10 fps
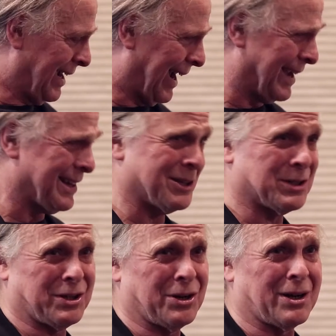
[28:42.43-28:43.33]
And
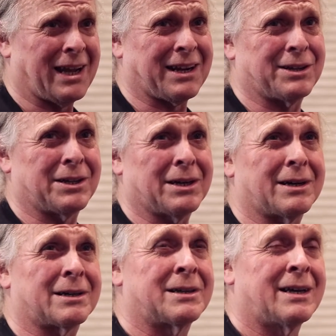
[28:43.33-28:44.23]
they're like
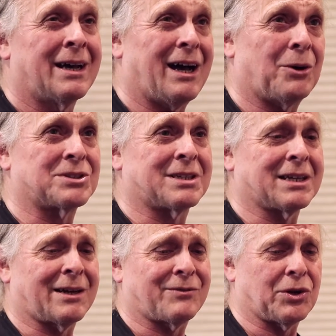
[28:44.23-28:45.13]
I always think
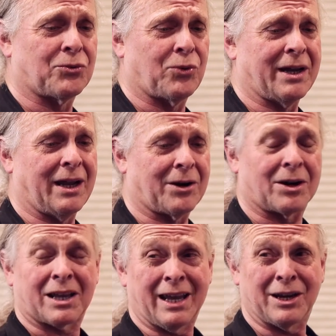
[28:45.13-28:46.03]
of the red
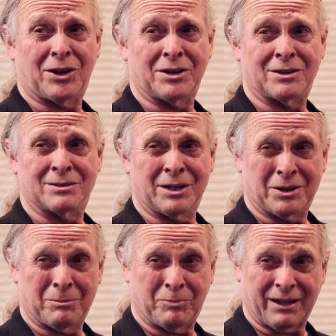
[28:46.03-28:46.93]
hurricane on, the
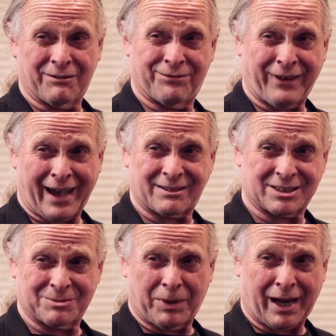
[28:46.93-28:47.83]
big fat
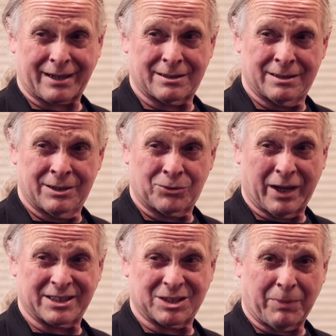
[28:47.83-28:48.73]
spot,
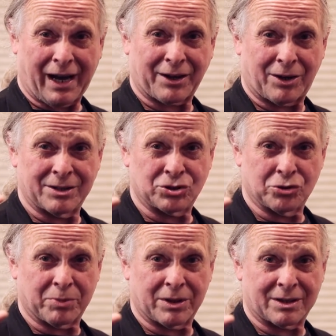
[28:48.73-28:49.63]
red spot on
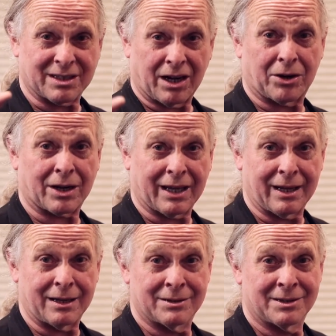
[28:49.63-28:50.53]
Jupiter is a hurricane.
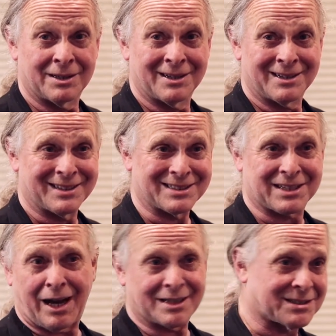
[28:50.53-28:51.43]
It's
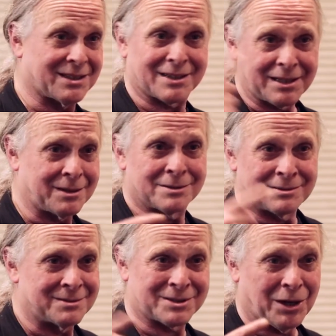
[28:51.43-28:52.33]
constantly
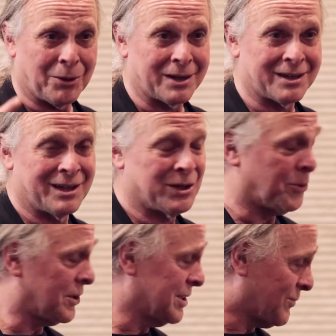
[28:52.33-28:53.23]
going.
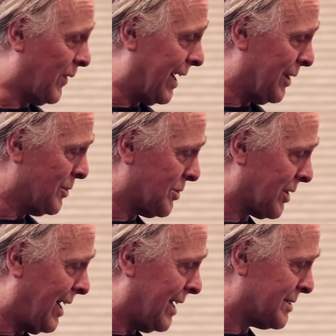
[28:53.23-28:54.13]
Well, these vayus are
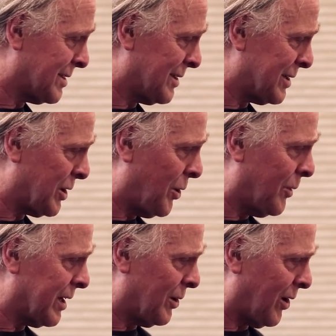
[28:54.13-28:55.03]
constantly going
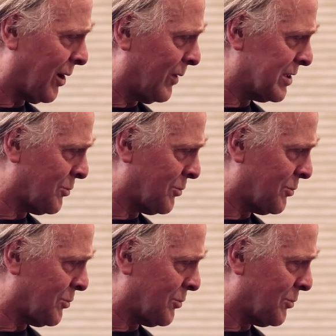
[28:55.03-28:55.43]
in all of us.